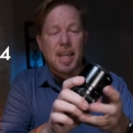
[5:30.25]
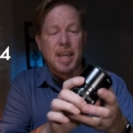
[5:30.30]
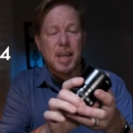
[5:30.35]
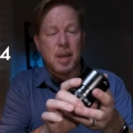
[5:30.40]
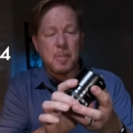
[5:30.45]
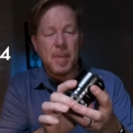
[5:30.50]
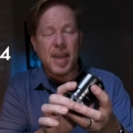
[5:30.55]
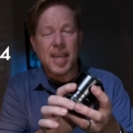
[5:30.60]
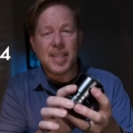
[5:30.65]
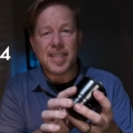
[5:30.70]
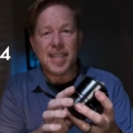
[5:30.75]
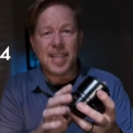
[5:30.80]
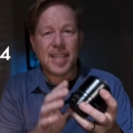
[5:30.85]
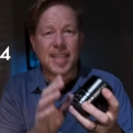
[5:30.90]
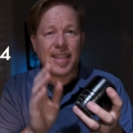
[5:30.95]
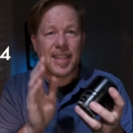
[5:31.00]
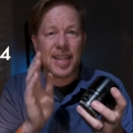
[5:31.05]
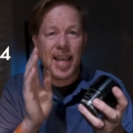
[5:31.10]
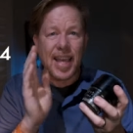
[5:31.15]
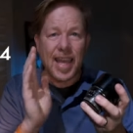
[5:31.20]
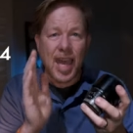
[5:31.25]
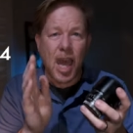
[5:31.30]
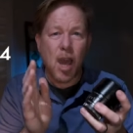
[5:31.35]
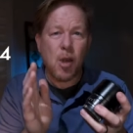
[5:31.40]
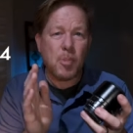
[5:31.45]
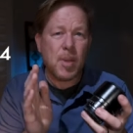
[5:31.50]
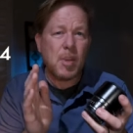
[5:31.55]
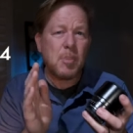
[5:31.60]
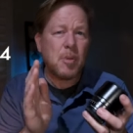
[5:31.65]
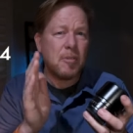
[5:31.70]
an amazing, like how
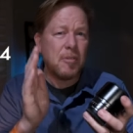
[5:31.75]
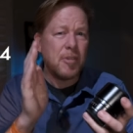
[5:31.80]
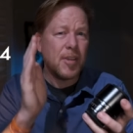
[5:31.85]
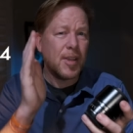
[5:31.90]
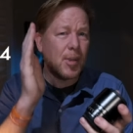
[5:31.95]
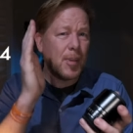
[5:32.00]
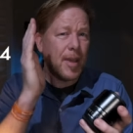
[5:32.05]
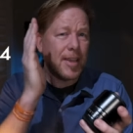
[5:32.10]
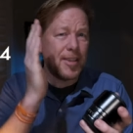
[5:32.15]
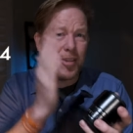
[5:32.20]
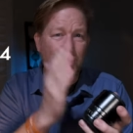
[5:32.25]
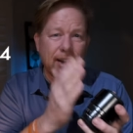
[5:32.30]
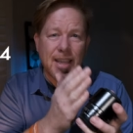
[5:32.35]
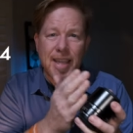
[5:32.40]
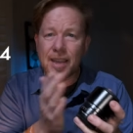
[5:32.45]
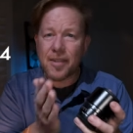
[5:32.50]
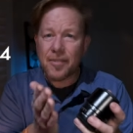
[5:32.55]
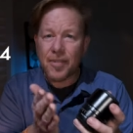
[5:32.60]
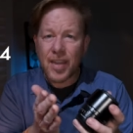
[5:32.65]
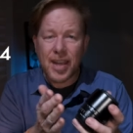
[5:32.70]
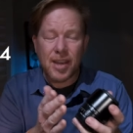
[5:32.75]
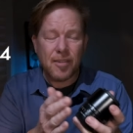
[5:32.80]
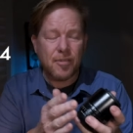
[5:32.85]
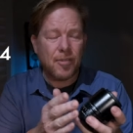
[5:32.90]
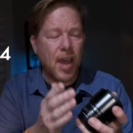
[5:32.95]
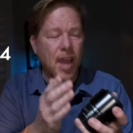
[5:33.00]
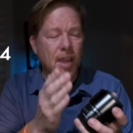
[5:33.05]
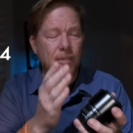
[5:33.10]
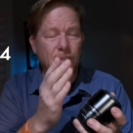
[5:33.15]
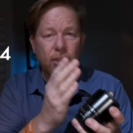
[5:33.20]
people feel about their EF
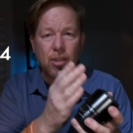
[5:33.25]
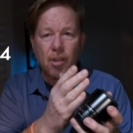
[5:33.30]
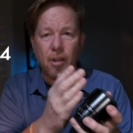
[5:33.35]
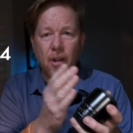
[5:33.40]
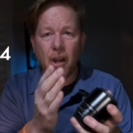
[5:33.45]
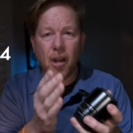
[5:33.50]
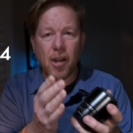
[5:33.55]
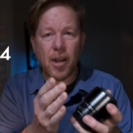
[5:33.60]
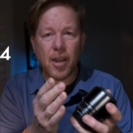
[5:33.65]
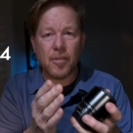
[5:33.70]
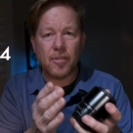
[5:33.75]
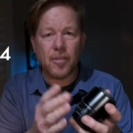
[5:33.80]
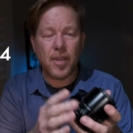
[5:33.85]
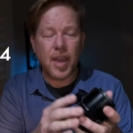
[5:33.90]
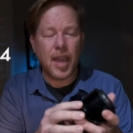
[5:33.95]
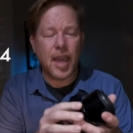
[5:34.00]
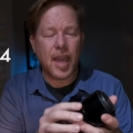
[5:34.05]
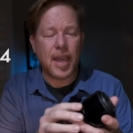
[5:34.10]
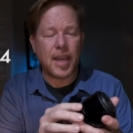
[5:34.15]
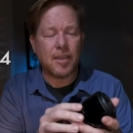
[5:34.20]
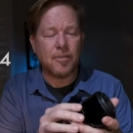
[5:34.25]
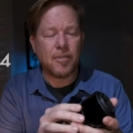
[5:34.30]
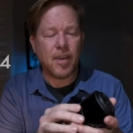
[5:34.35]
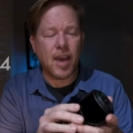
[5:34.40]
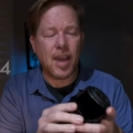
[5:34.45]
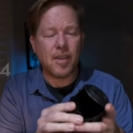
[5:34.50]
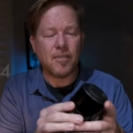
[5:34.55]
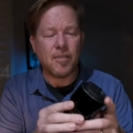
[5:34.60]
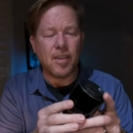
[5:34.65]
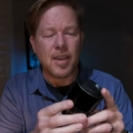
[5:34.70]
85 or their RF
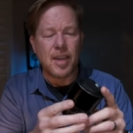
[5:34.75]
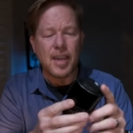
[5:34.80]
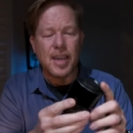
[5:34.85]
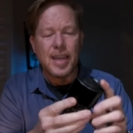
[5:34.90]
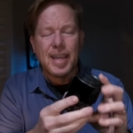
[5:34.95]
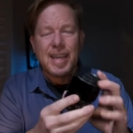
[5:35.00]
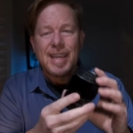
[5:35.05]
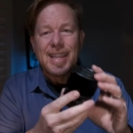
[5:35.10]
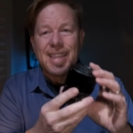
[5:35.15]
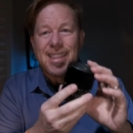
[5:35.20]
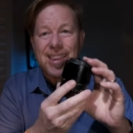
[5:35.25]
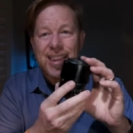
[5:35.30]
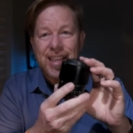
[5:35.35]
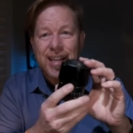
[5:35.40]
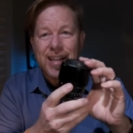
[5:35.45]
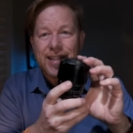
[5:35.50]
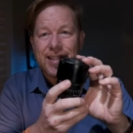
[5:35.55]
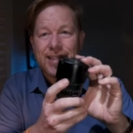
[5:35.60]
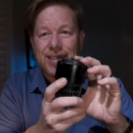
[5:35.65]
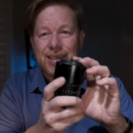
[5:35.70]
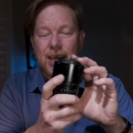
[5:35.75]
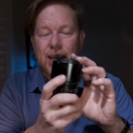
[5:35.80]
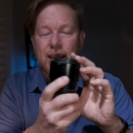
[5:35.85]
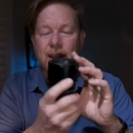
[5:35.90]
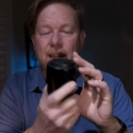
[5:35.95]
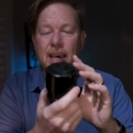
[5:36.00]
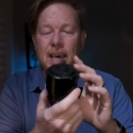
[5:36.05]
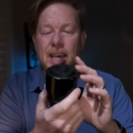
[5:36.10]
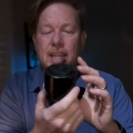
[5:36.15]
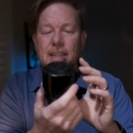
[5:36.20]
85. This
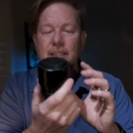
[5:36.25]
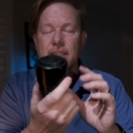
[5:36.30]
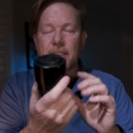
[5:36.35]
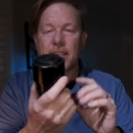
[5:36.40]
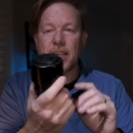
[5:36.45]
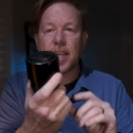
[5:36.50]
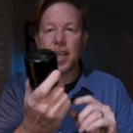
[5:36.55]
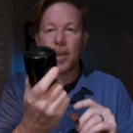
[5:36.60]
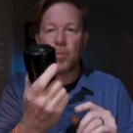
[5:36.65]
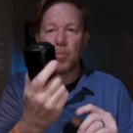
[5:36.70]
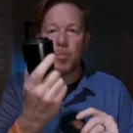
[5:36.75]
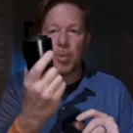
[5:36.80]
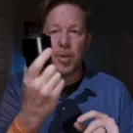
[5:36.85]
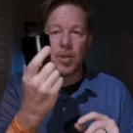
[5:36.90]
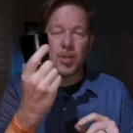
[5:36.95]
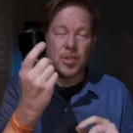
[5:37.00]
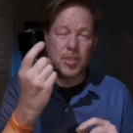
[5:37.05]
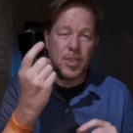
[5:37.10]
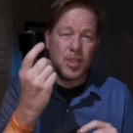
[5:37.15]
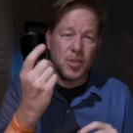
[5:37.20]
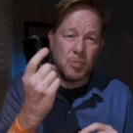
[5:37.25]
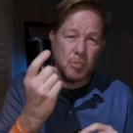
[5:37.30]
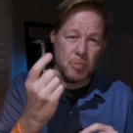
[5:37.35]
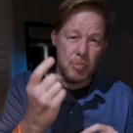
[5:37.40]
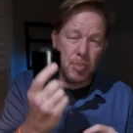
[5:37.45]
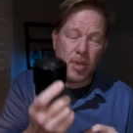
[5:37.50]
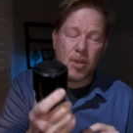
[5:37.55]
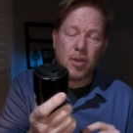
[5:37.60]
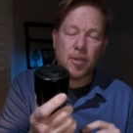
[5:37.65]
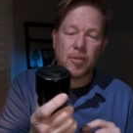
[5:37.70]
lens produces
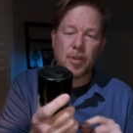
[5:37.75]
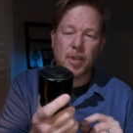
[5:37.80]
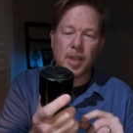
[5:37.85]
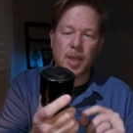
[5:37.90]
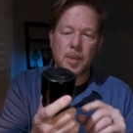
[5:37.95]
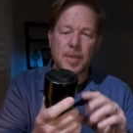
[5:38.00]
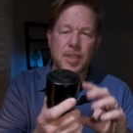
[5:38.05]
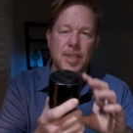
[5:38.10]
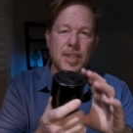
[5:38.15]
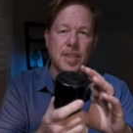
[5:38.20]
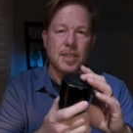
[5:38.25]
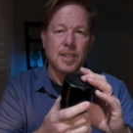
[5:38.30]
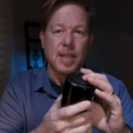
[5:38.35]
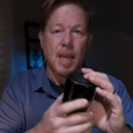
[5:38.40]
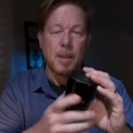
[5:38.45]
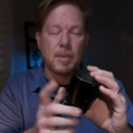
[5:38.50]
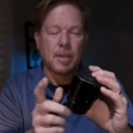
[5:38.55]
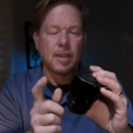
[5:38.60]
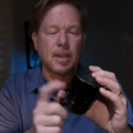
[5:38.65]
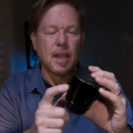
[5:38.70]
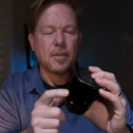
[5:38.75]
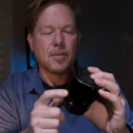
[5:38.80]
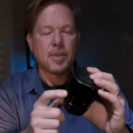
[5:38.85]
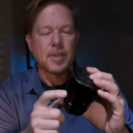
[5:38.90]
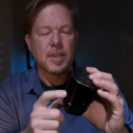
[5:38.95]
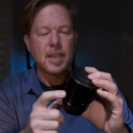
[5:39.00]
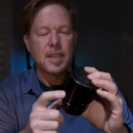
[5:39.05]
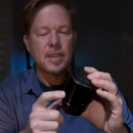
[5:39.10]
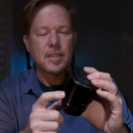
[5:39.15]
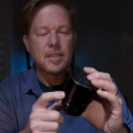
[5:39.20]
beautiful images. I'm in love
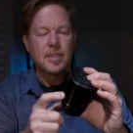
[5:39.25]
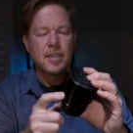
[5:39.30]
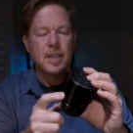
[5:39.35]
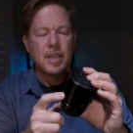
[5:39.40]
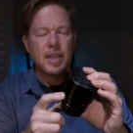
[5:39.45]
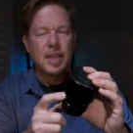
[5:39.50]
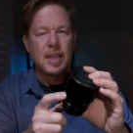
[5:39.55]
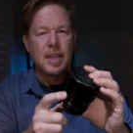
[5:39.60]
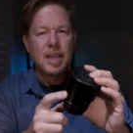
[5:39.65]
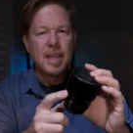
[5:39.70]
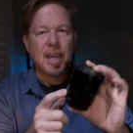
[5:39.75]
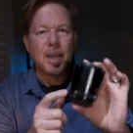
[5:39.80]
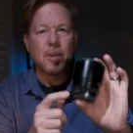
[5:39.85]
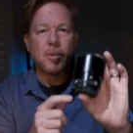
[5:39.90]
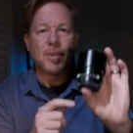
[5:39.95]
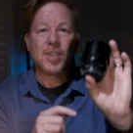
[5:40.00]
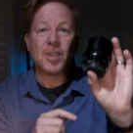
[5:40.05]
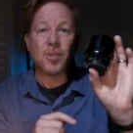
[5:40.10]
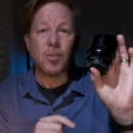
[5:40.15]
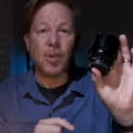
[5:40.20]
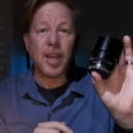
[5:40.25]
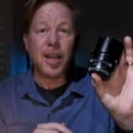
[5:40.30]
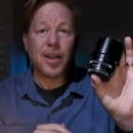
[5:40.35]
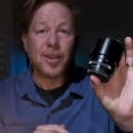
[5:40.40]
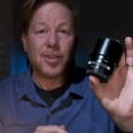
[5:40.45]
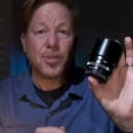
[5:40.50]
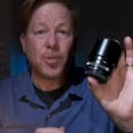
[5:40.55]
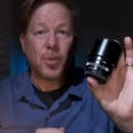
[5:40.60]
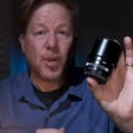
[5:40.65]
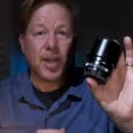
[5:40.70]
with this. It was
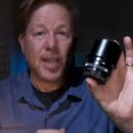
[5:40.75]
$329,